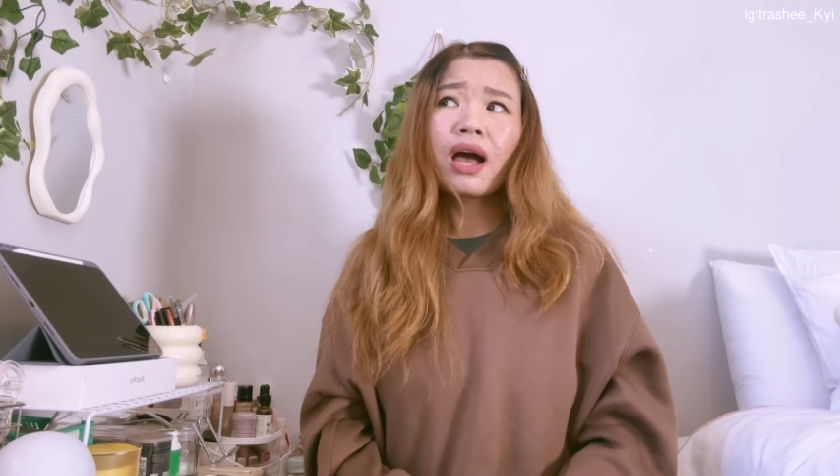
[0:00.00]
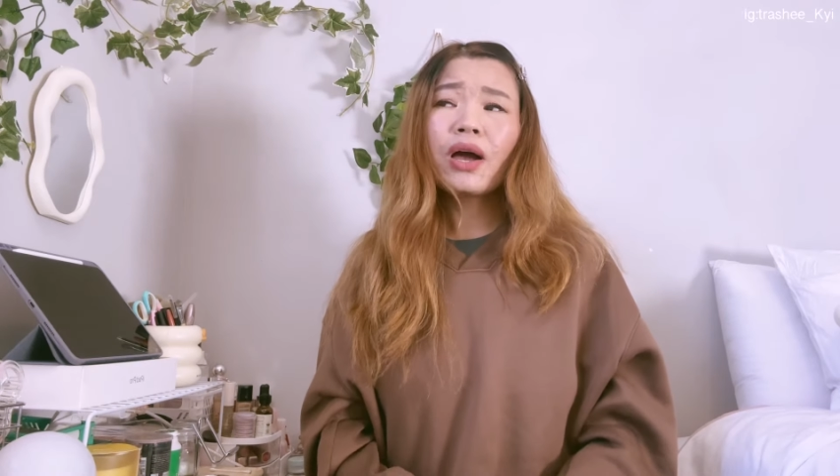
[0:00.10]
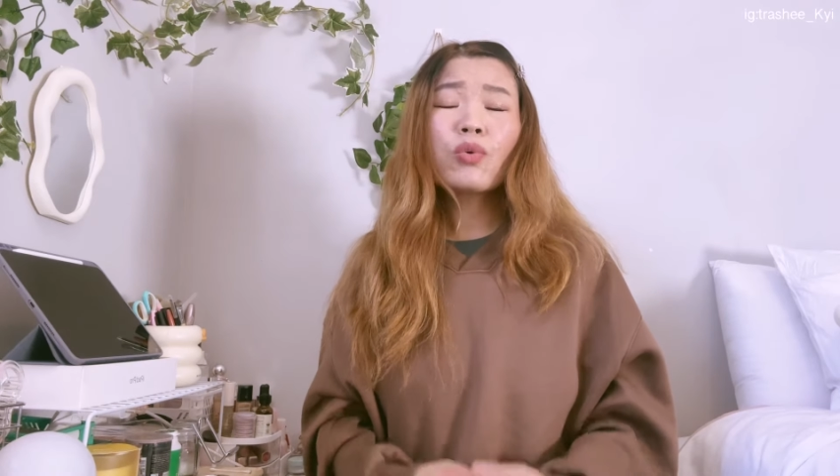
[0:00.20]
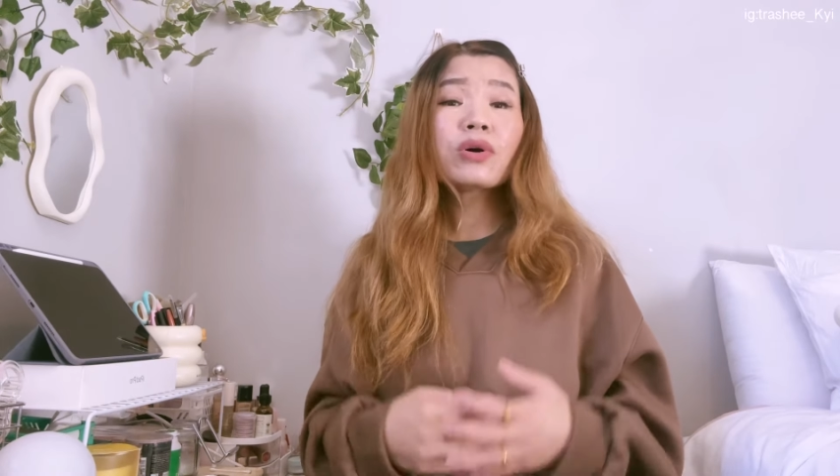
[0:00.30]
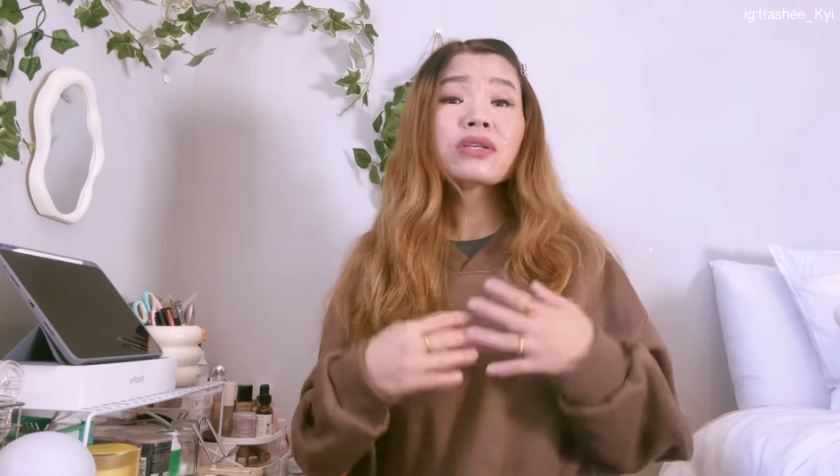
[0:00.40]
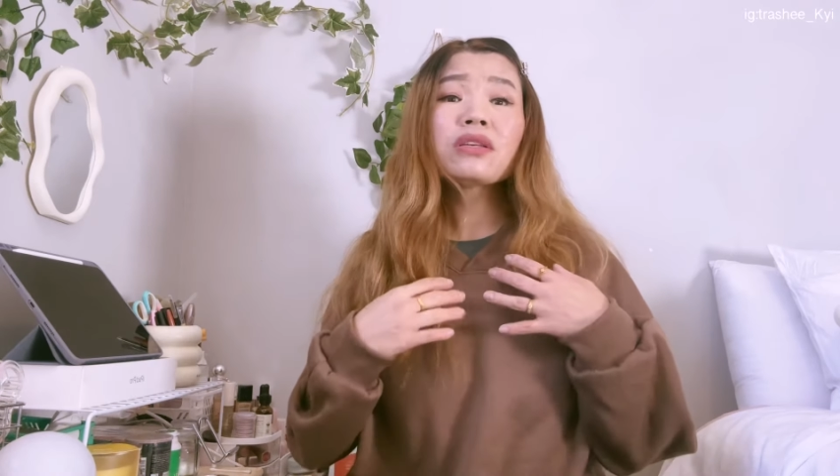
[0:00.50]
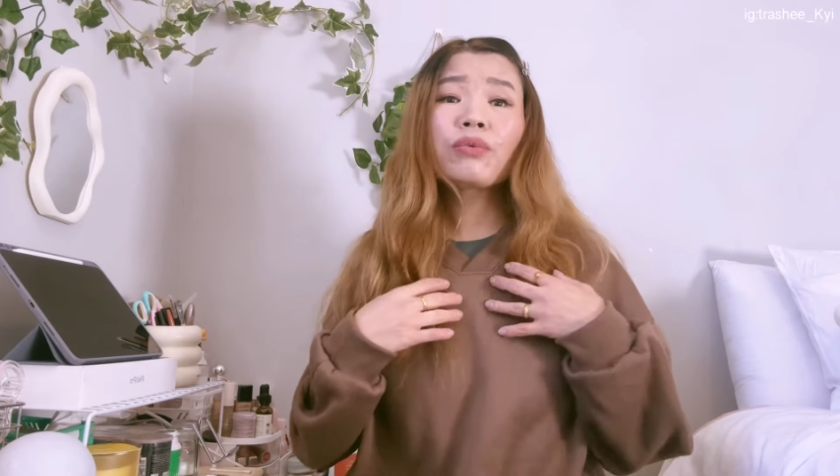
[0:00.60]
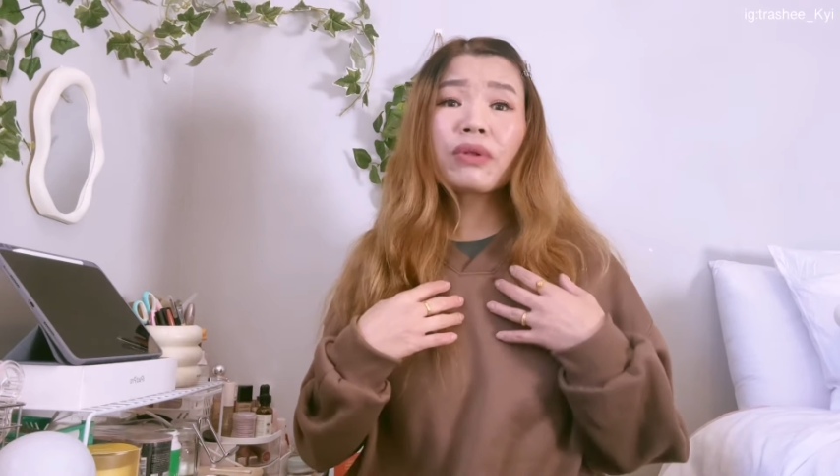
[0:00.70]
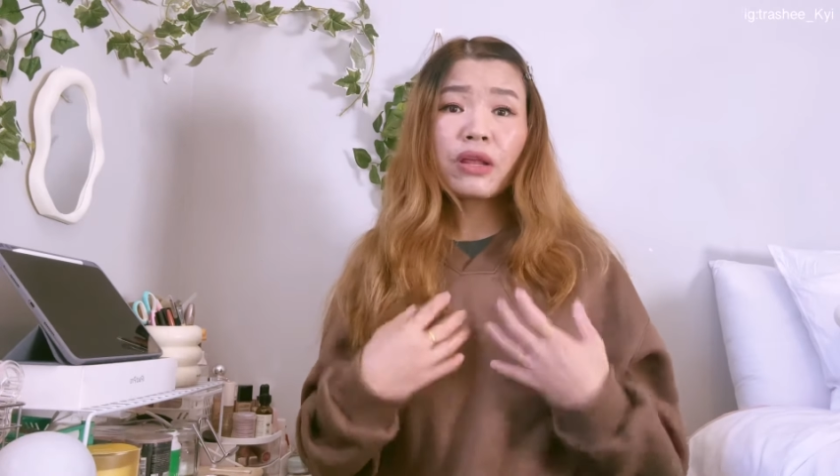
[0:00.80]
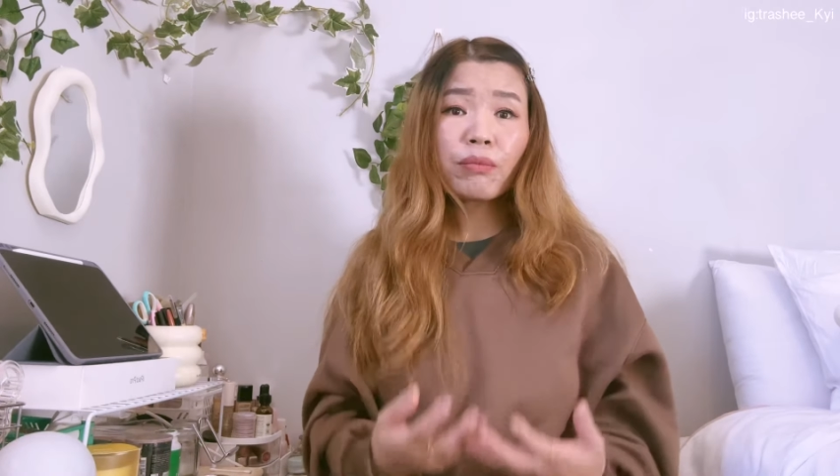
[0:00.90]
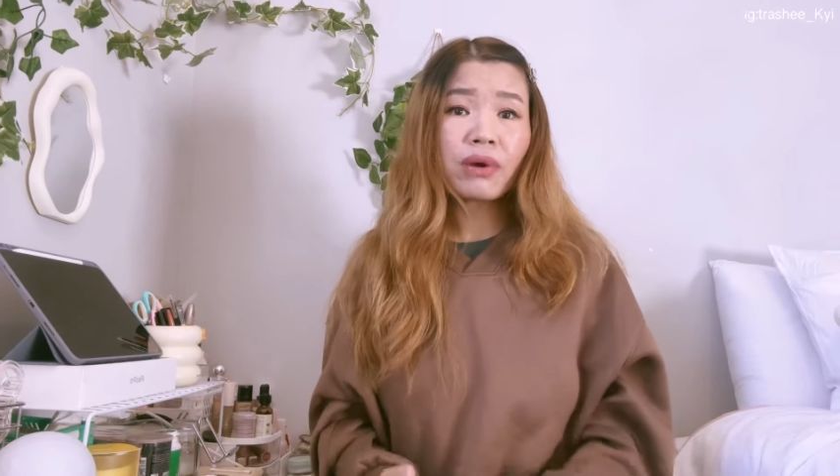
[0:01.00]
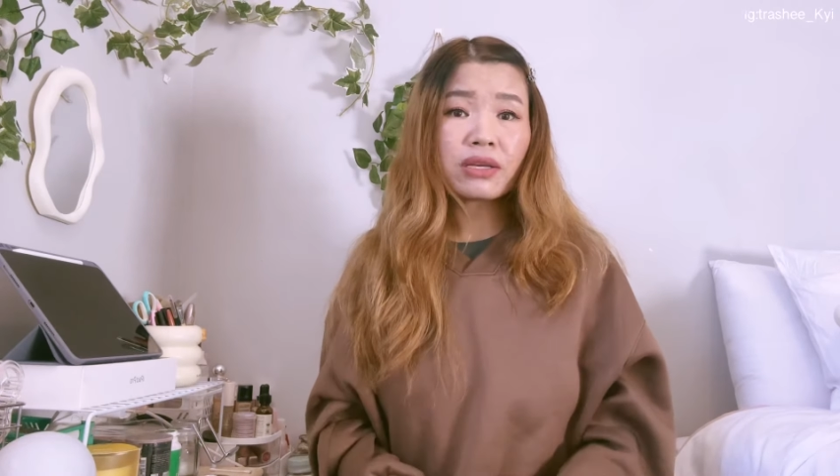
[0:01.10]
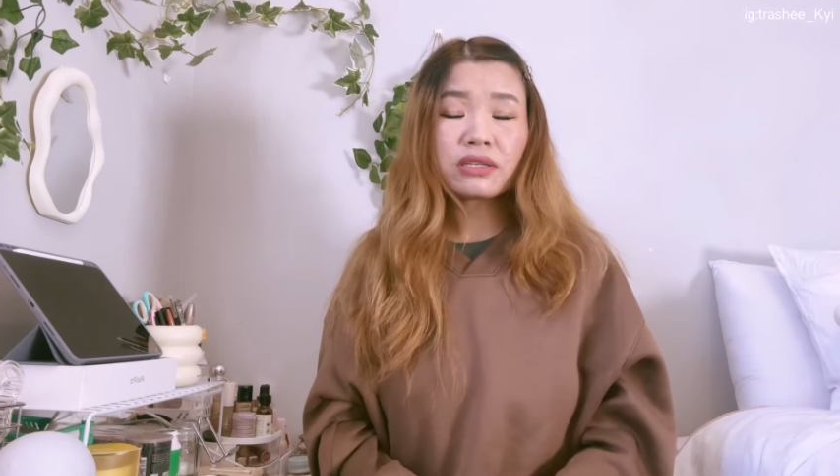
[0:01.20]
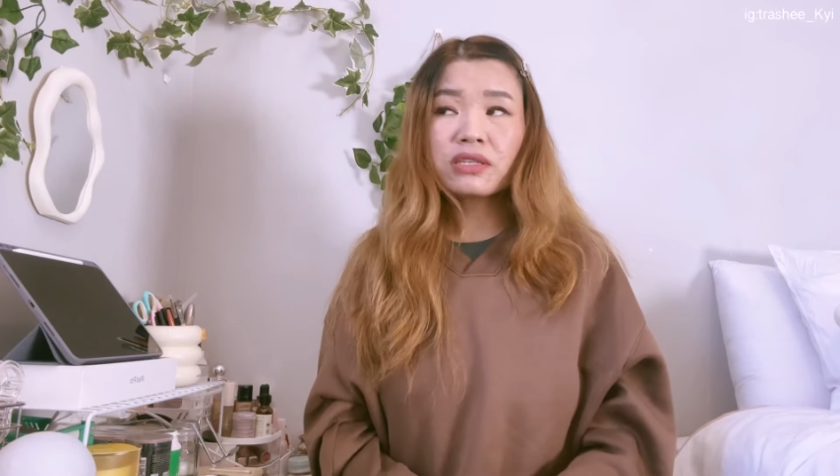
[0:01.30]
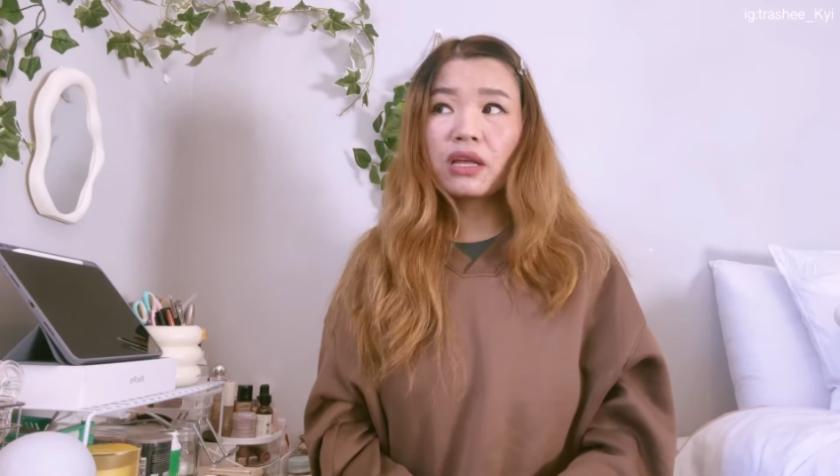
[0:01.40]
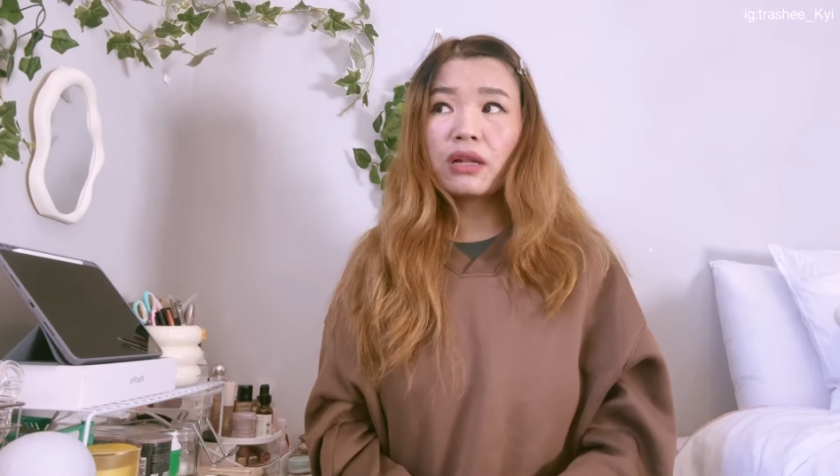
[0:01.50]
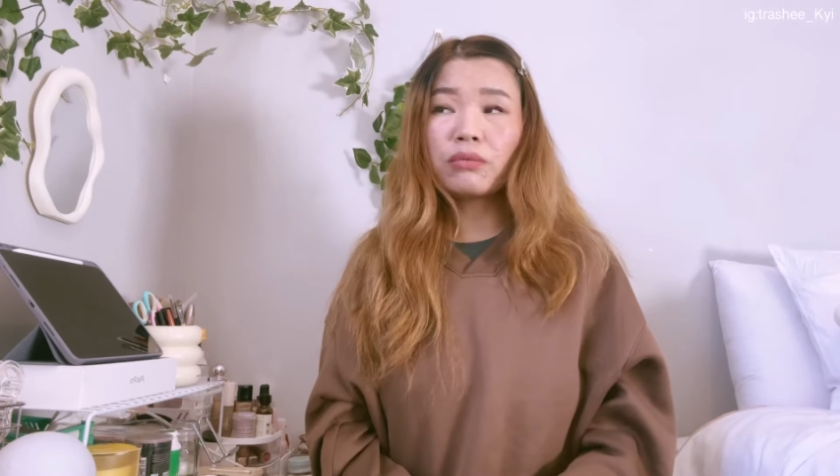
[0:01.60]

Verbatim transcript: I wasn't playing myself